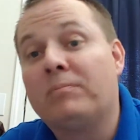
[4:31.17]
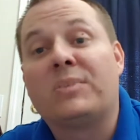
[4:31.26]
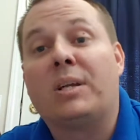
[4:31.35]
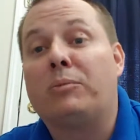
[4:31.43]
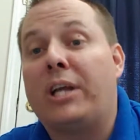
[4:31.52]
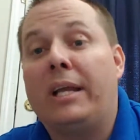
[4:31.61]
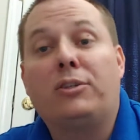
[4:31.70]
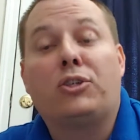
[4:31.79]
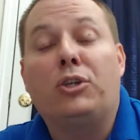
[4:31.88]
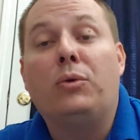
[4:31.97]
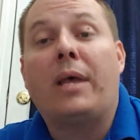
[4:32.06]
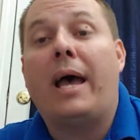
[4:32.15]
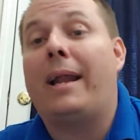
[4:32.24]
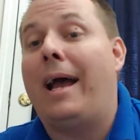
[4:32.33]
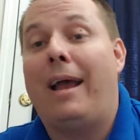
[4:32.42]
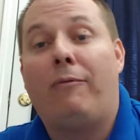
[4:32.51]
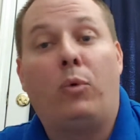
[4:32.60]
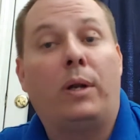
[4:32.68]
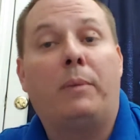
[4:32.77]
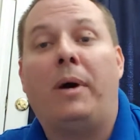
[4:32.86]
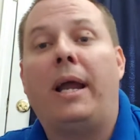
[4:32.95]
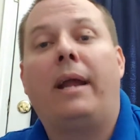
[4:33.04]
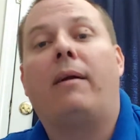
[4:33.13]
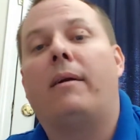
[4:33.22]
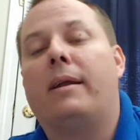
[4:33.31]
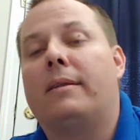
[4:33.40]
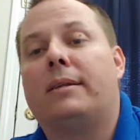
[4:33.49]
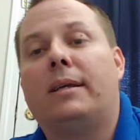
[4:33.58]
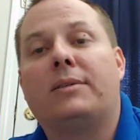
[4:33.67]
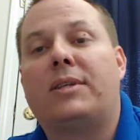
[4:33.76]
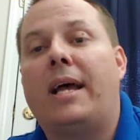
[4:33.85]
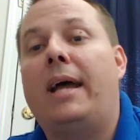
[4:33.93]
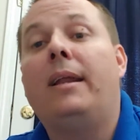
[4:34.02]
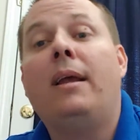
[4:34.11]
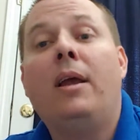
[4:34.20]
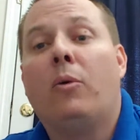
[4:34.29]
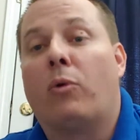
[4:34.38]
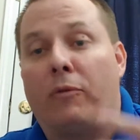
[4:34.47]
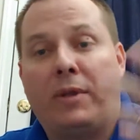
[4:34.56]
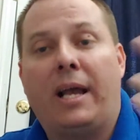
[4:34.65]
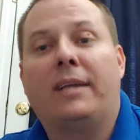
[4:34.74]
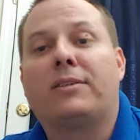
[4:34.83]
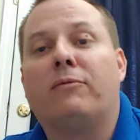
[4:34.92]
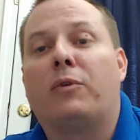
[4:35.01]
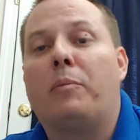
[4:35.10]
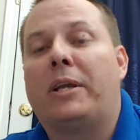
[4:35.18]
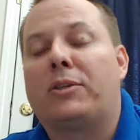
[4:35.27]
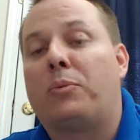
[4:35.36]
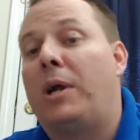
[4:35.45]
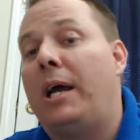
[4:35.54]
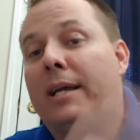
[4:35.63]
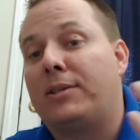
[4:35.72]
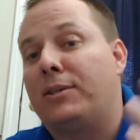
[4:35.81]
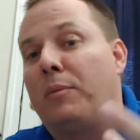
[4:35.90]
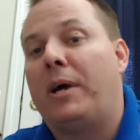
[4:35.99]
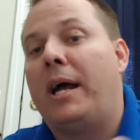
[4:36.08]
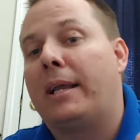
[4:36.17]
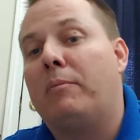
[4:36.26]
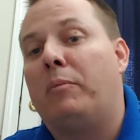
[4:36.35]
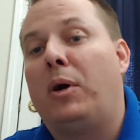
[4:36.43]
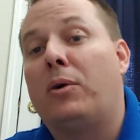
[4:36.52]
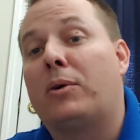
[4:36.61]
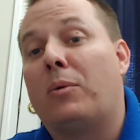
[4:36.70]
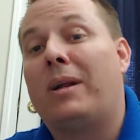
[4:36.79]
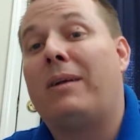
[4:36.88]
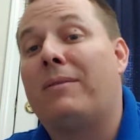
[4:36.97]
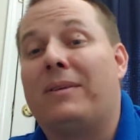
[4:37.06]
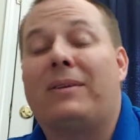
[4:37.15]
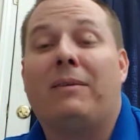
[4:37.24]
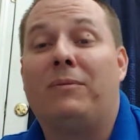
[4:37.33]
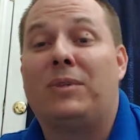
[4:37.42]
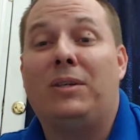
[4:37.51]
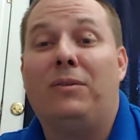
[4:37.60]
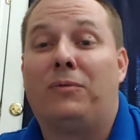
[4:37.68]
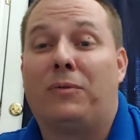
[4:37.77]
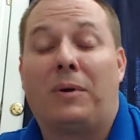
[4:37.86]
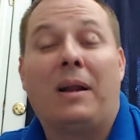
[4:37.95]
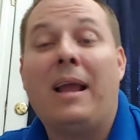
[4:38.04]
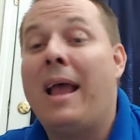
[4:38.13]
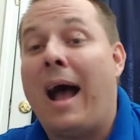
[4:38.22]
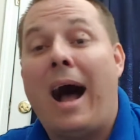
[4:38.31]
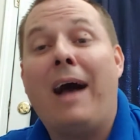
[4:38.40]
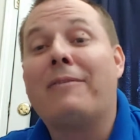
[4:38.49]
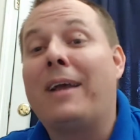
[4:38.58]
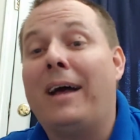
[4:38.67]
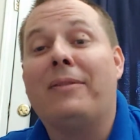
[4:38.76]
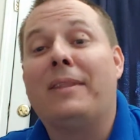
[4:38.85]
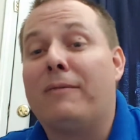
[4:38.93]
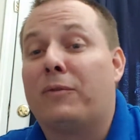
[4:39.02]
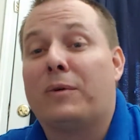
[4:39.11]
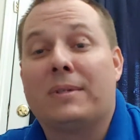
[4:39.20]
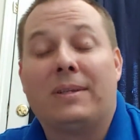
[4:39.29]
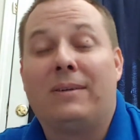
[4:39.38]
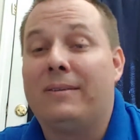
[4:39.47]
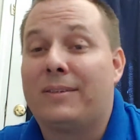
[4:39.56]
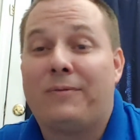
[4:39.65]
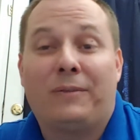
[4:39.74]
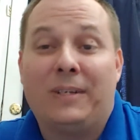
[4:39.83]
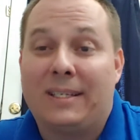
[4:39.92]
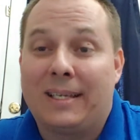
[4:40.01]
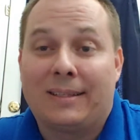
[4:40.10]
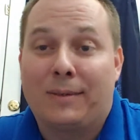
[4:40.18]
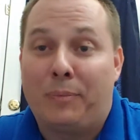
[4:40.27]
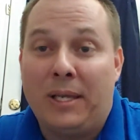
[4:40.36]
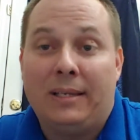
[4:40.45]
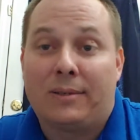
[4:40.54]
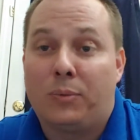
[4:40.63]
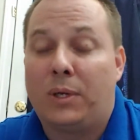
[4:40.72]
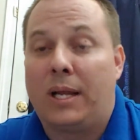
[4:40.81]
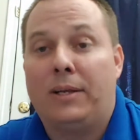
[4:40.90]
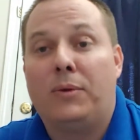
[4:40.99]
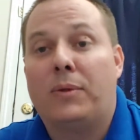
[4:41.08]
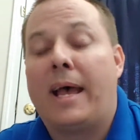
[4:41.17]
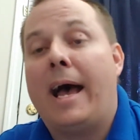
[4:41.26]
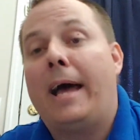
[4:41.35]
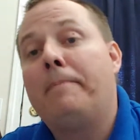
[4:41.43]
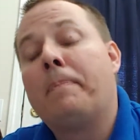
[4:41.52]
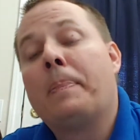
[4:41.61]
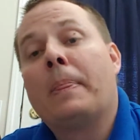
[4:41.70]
Some chains do that. I have one in my area that does that, where if you ask them for best price and you're buying in bulk or whatever, they'll give them to you for, I've gotten them for as little as 50 cents a piece when I do that.